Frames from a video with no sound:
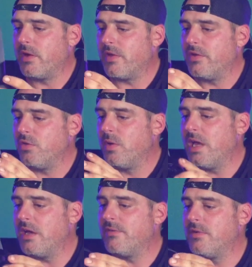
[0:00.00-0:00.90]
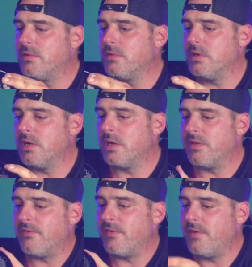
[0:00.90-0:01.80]
They do have, the
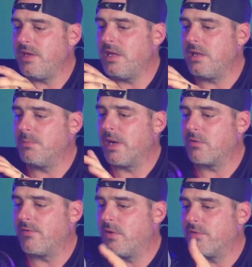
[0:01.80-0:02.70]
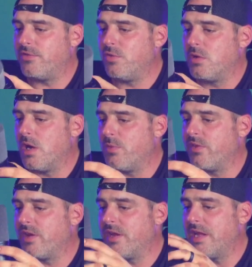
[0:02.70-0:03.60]
Fifine microphones do come with
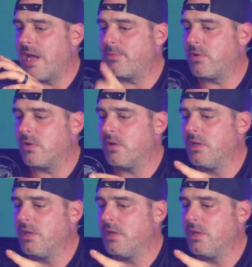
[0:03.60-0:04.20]
an adapter